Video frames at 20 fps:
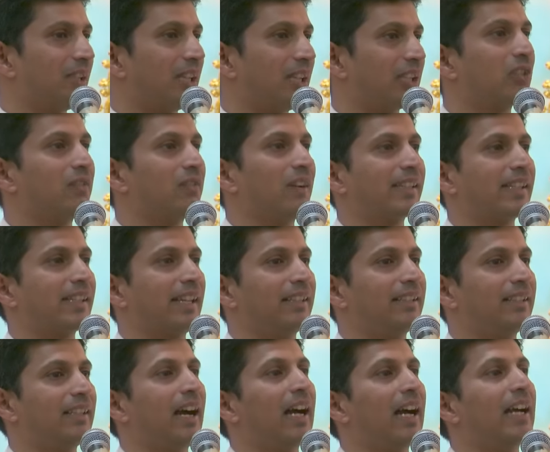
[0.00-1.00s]
And Shiva
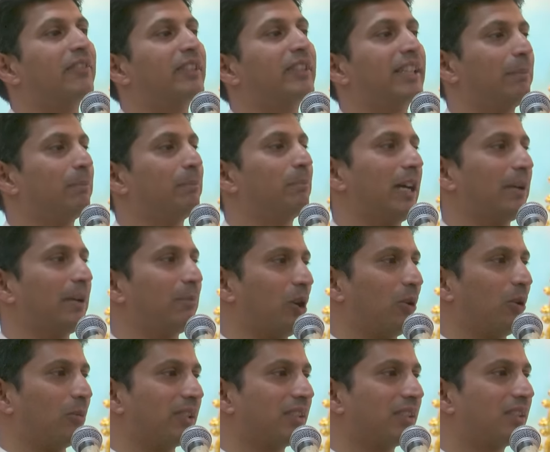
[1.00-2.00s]
said, "I have kept my
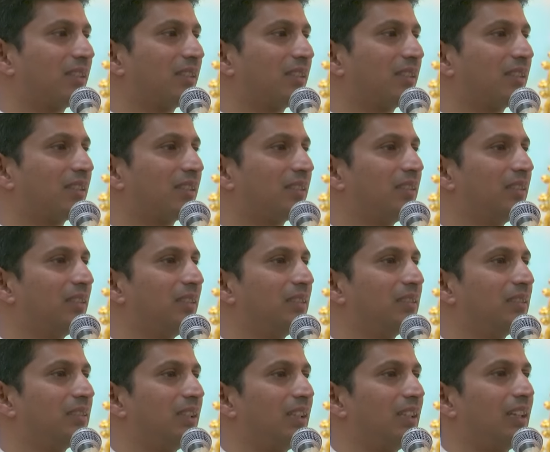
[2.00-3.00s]
promise.
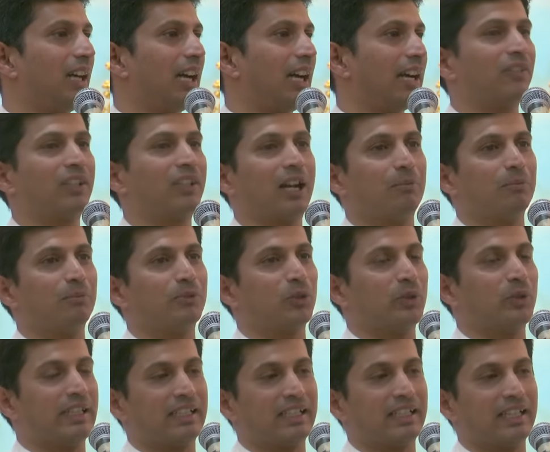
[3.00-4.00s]
I have come
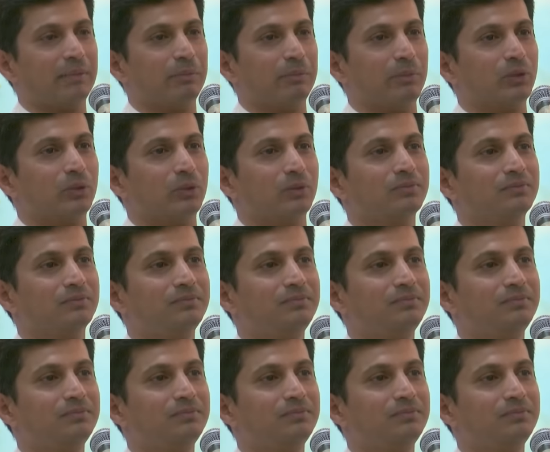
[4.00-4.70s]
to reclaim you."